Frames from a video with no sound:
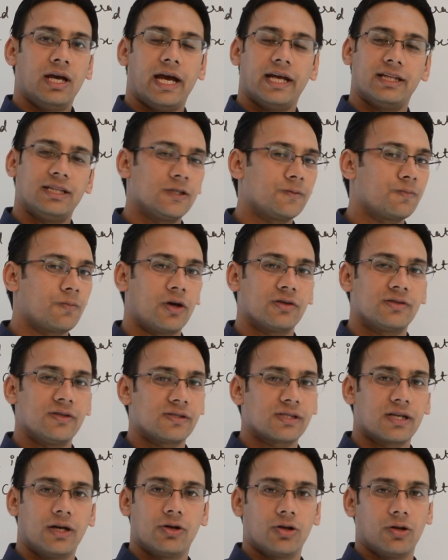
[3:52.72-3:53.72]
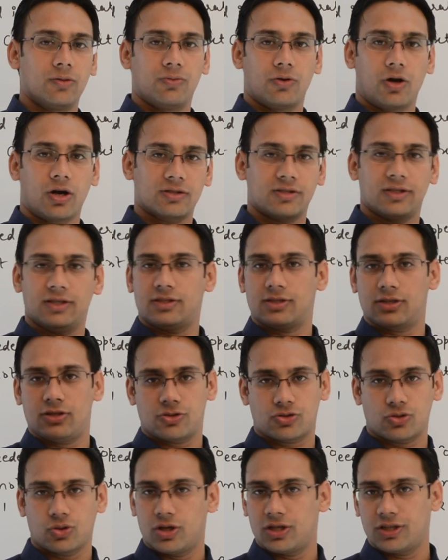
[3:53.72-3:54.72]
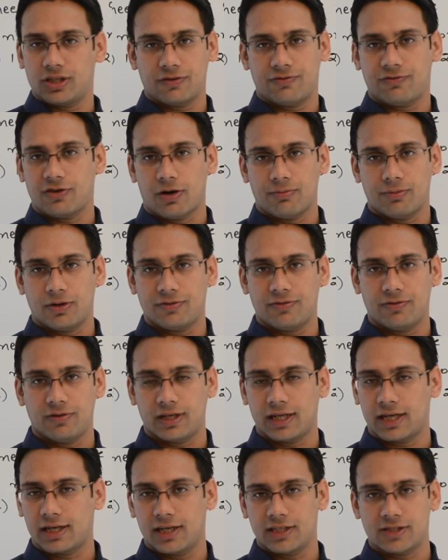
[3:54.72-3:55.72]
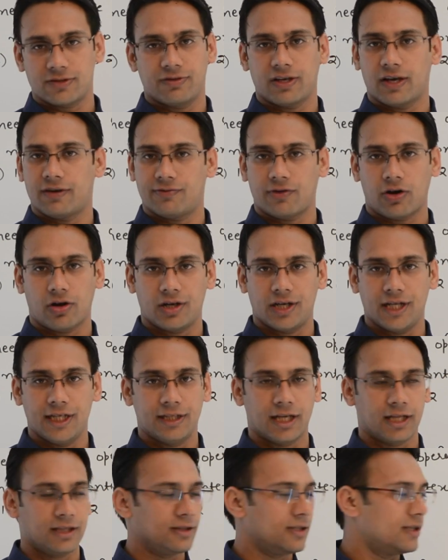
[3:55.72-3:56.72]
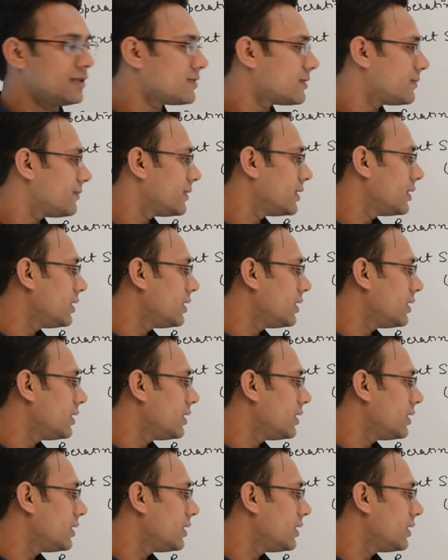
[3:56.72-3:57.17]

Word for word: and this process control blocks is stored in the form of linked list. We have already done this.